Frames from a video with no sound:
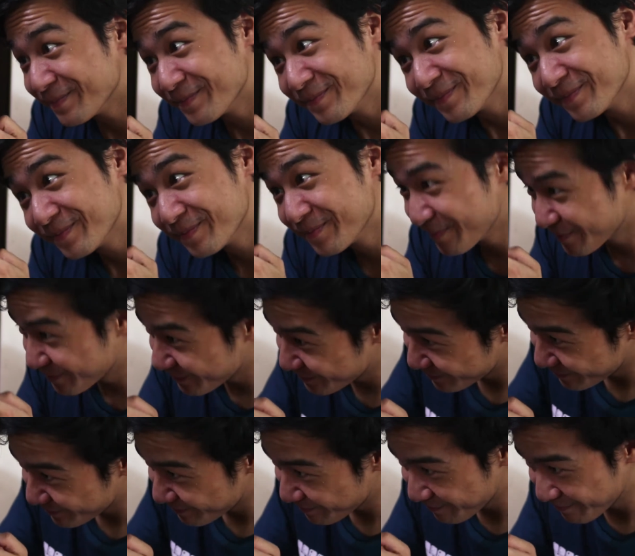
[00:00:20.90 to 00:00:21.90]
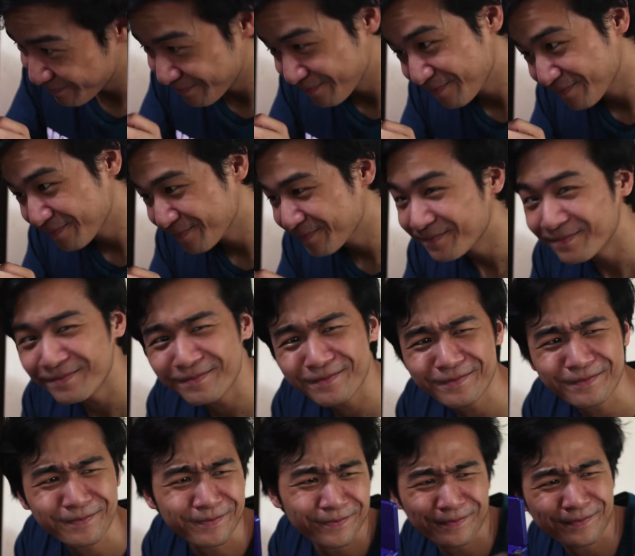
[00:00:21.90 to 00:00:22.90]
7-year-olds know what it means
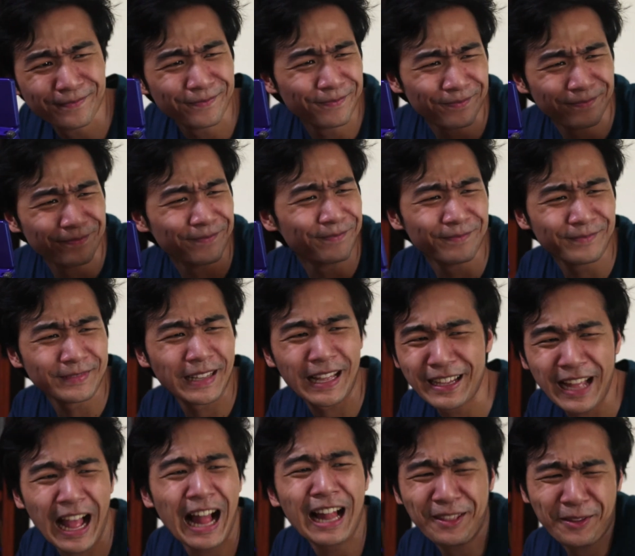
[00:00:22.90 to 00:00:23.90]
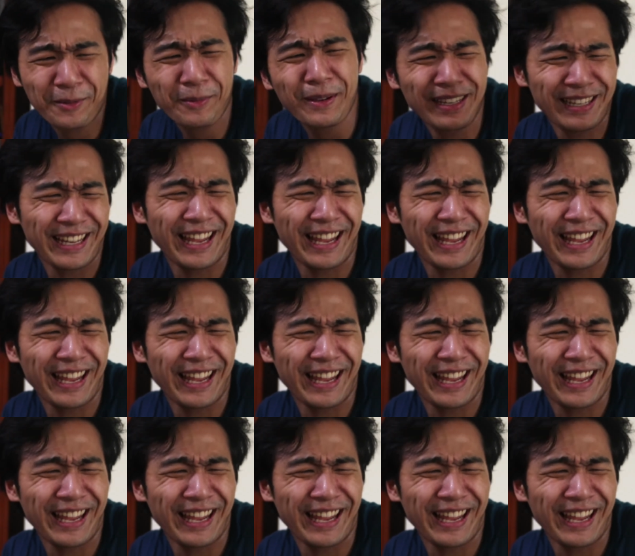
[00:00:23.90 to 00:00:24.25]
because everybody does it.